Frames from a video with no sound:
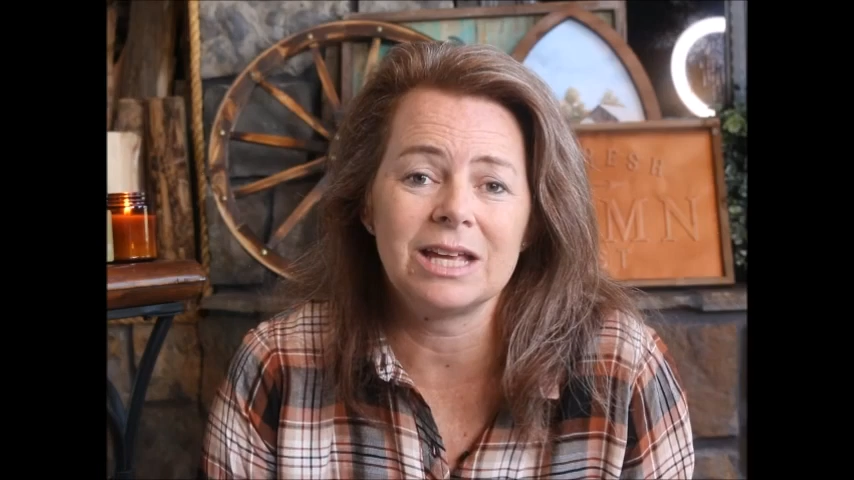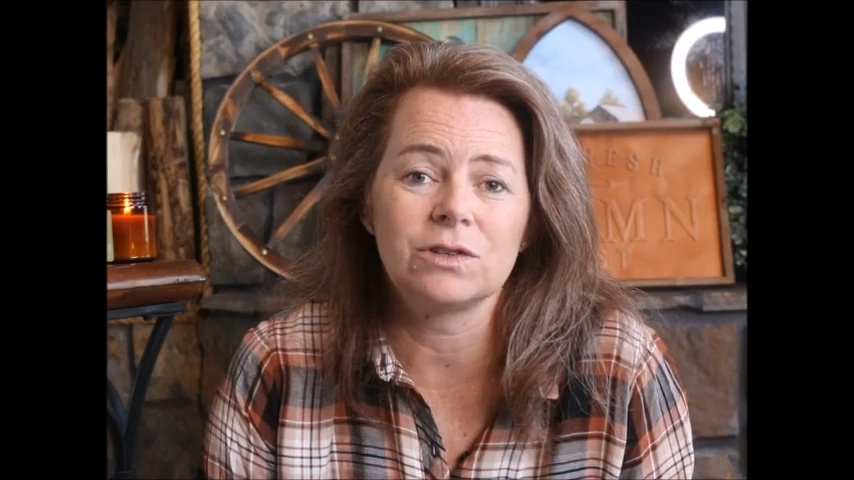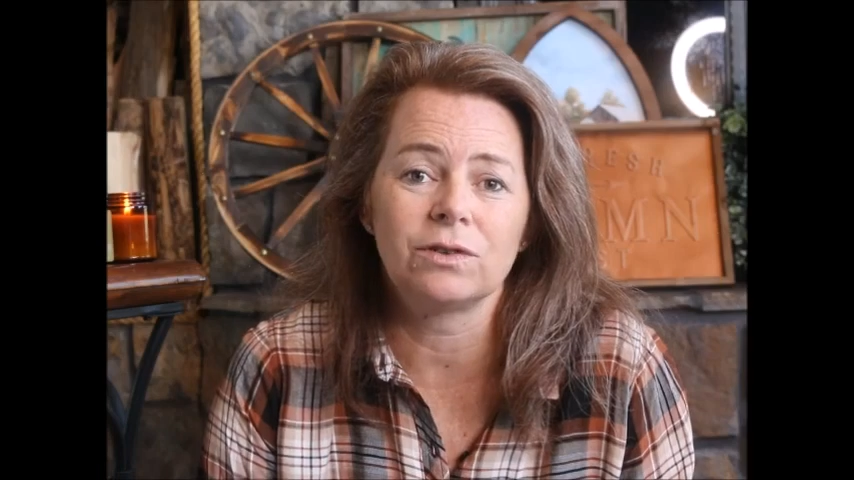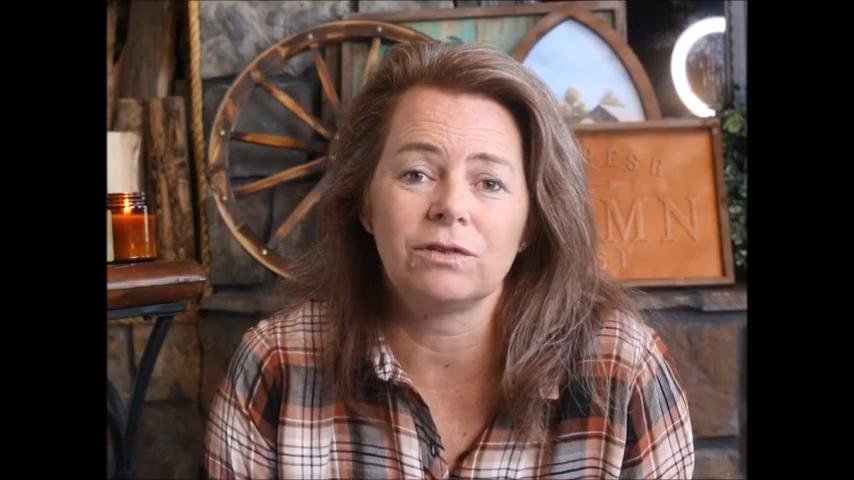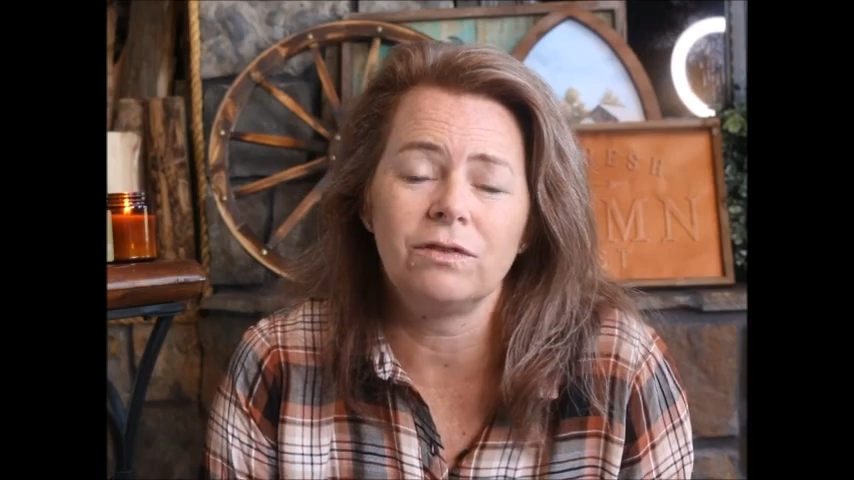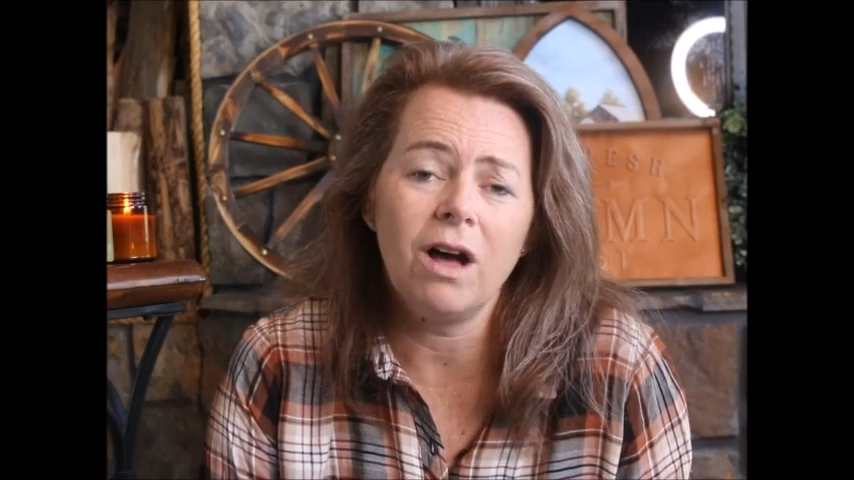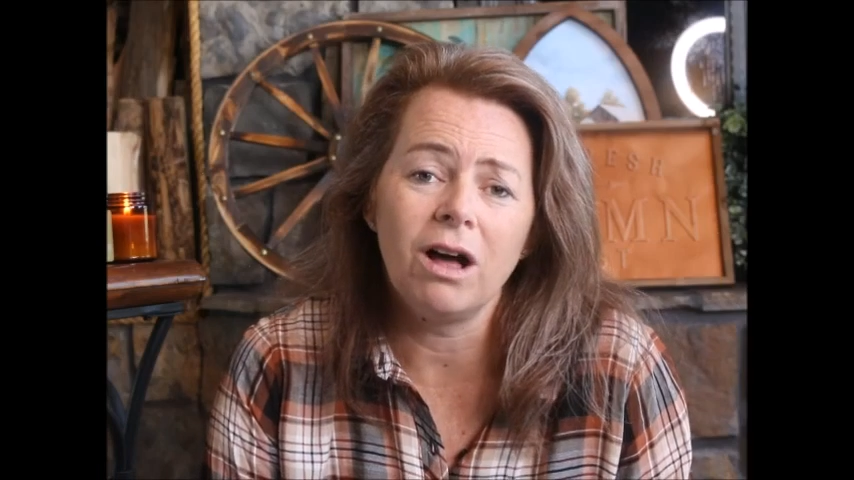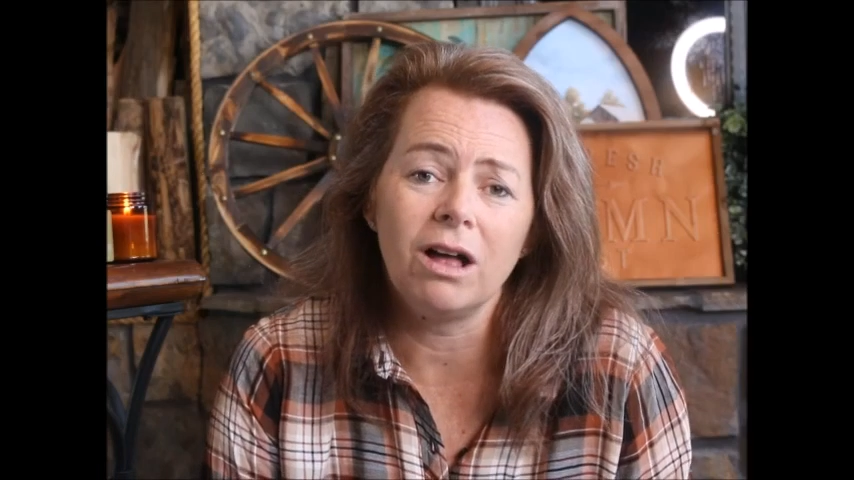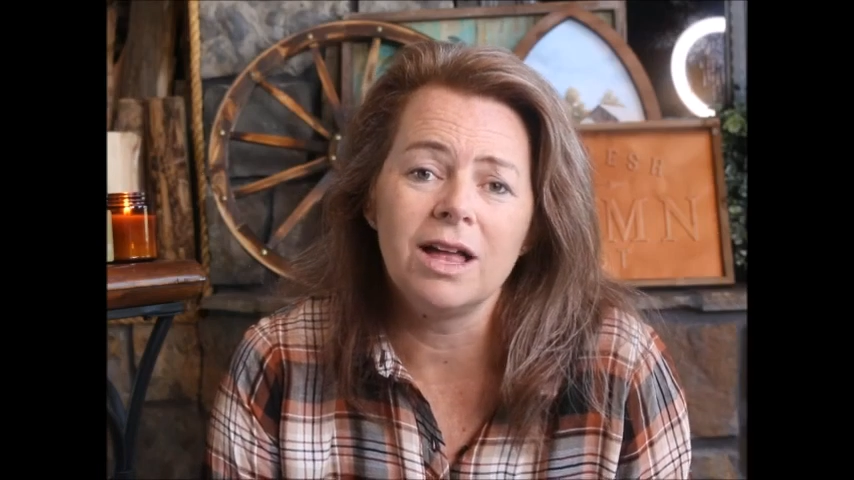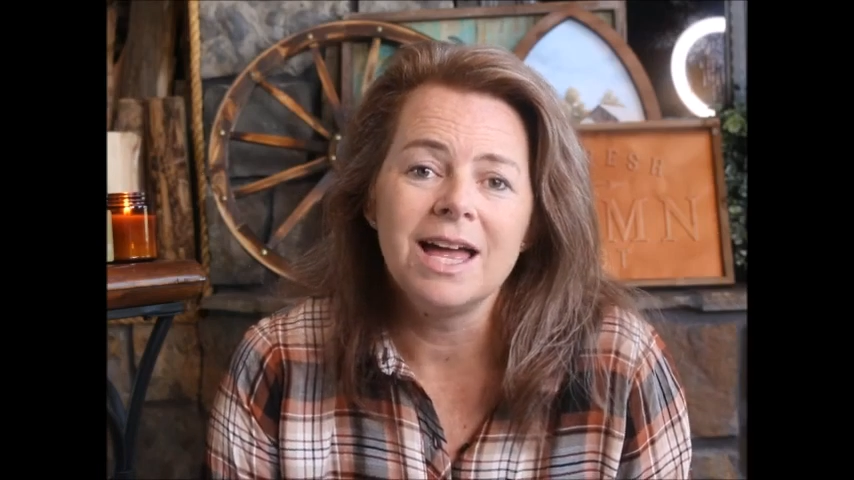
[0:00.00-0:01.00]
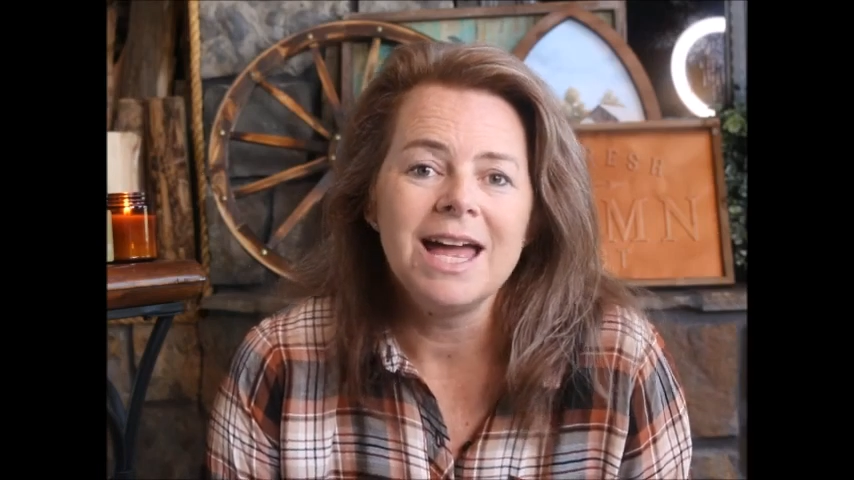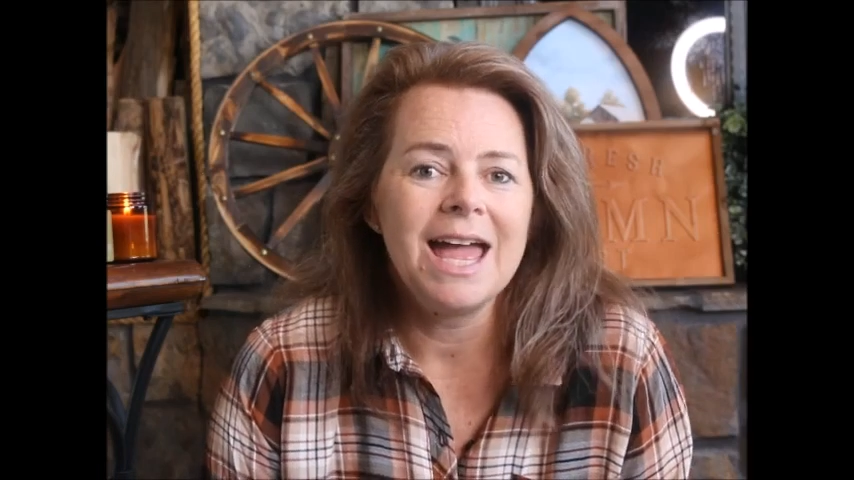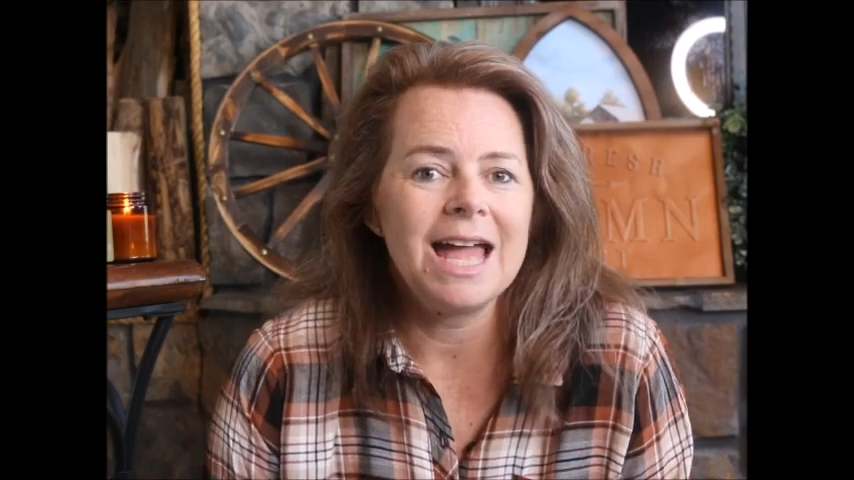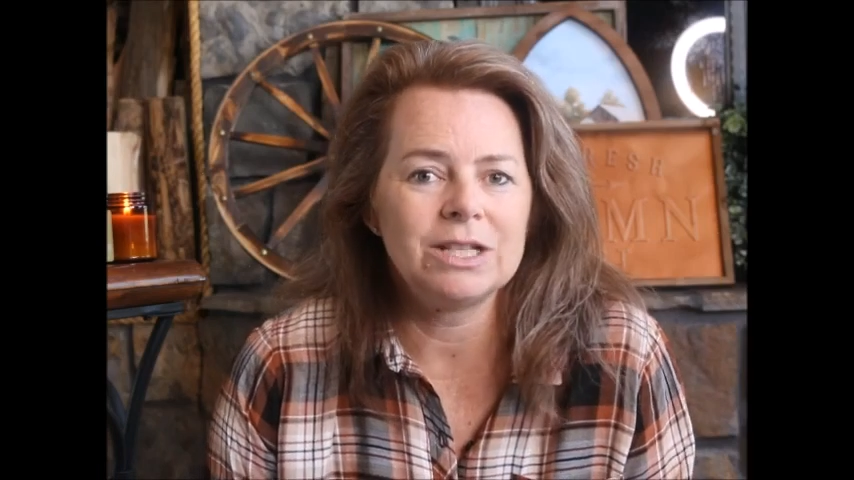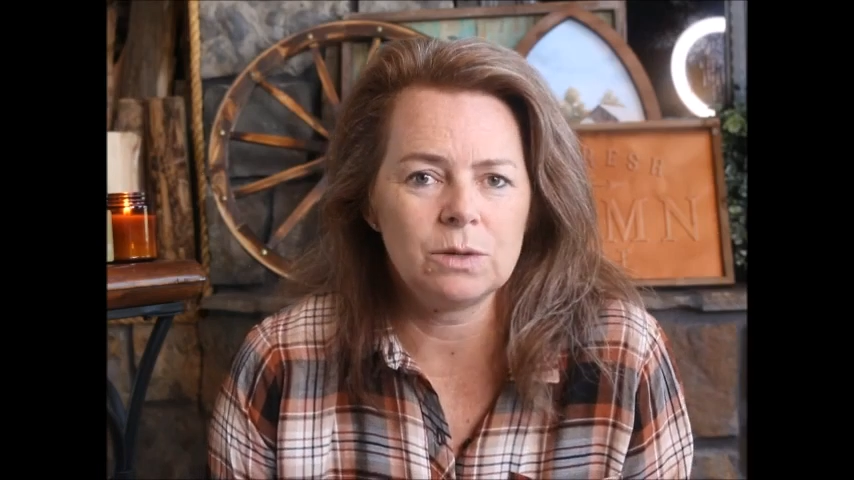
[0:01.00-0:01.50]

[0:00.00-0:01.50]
for fall, and